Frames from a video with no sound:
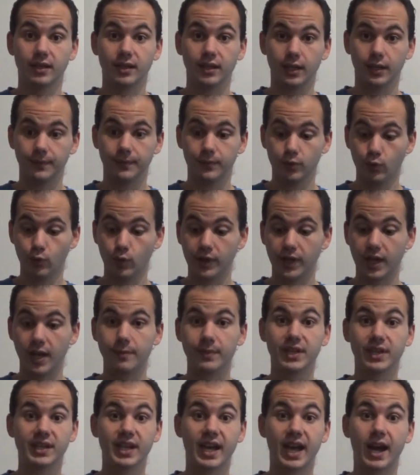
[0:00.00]
if you look at
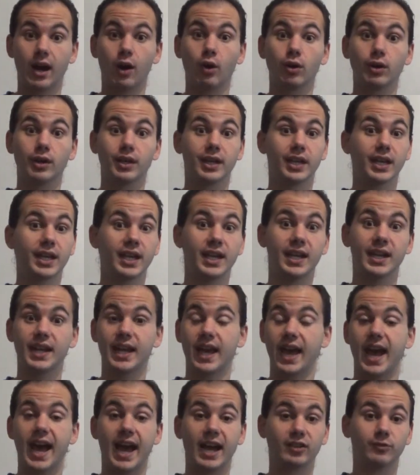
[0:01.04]
me now, it
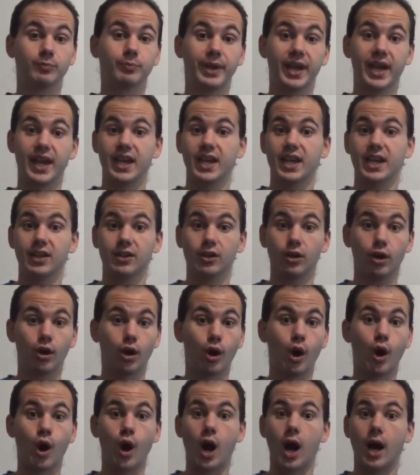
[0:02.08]
has paid
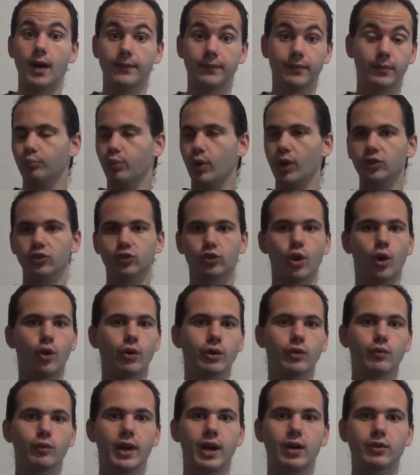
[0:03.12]
off. Plus
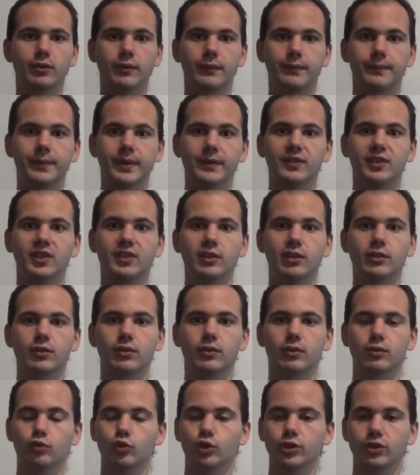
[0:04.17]
going around to
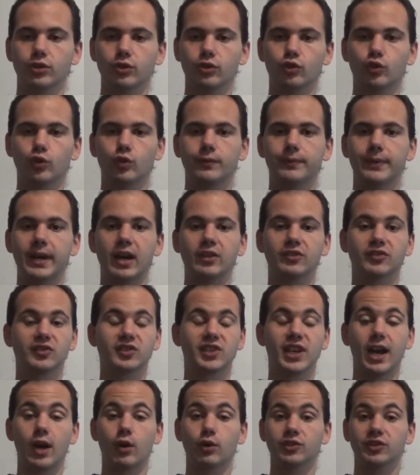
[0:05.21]
1,500 to 2,000
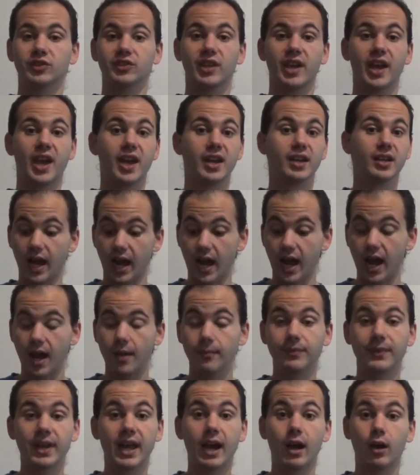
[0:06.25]
calories a day,
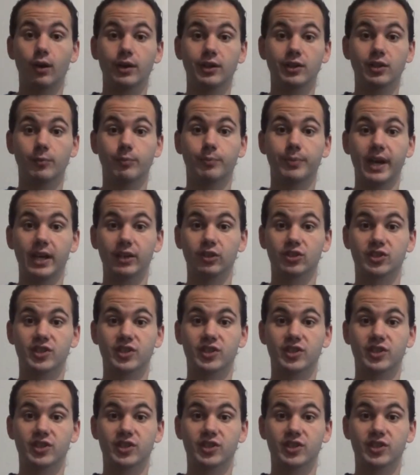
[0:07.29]
I'm now in the best